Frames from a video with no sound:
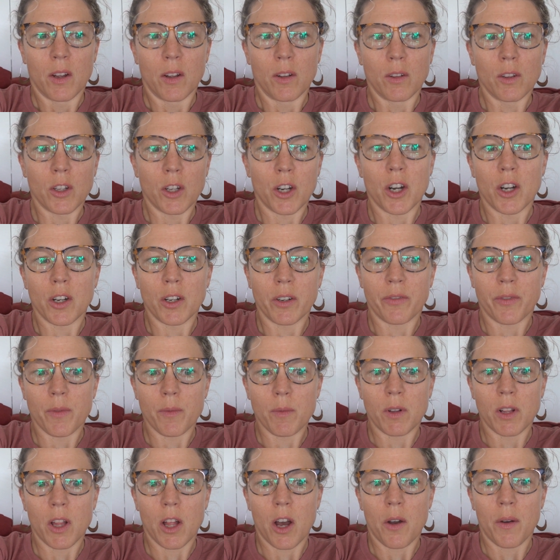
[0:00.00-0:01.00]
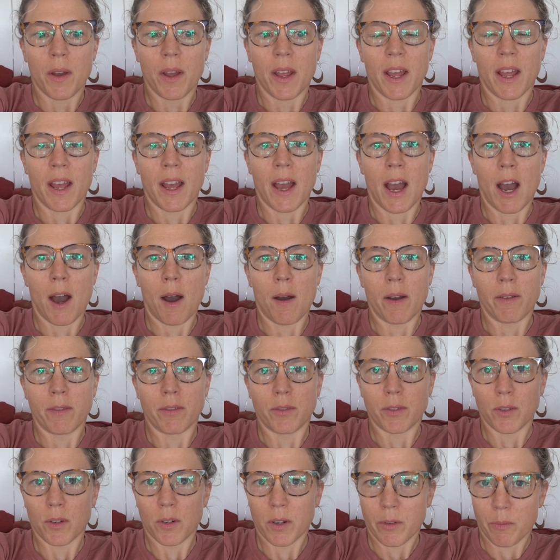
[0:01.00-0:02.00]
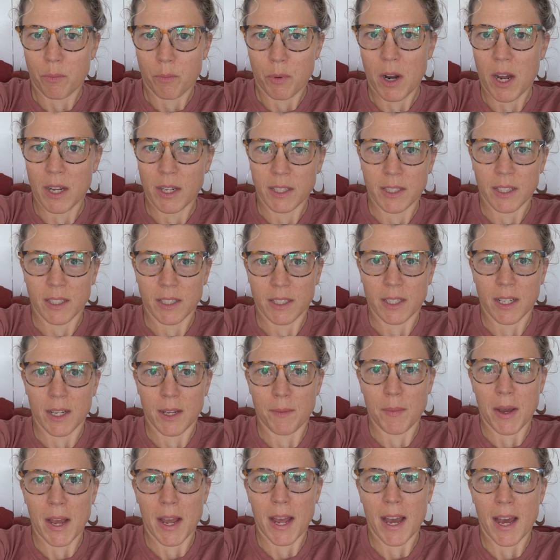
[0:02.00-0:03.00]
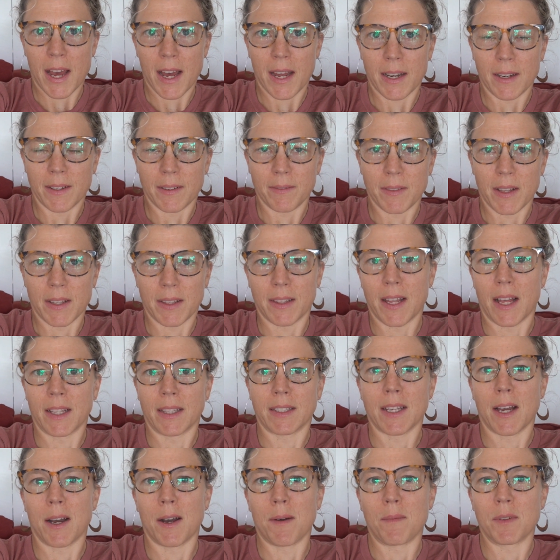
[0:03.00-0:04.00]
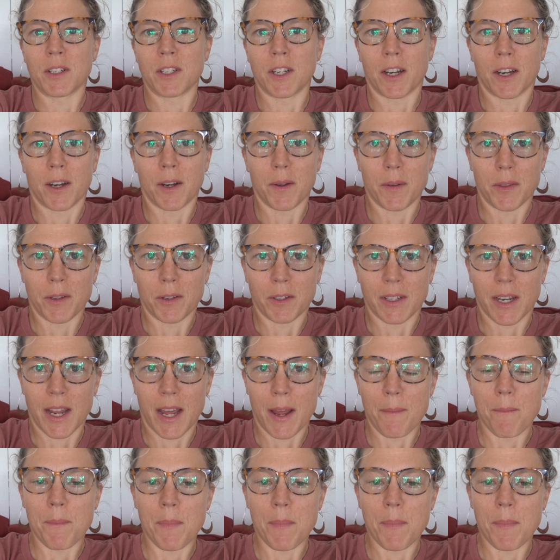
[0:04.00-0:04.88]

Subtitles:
learned from Chloe, how I've sort of processed it in my head, and then that's how I'm sharing it with you today.